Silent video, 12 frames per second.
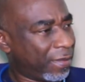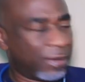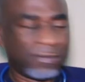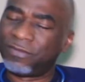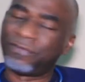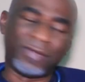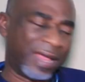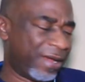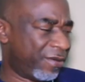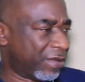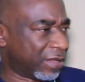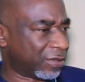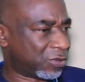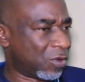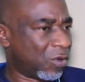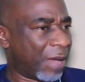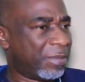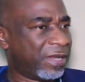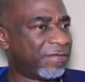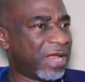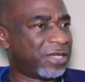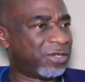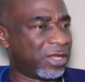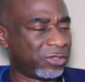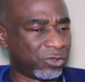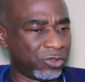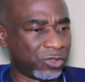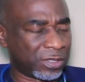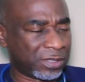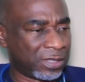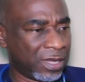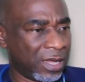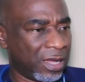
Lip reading: Very. So I believe Nigerians should just,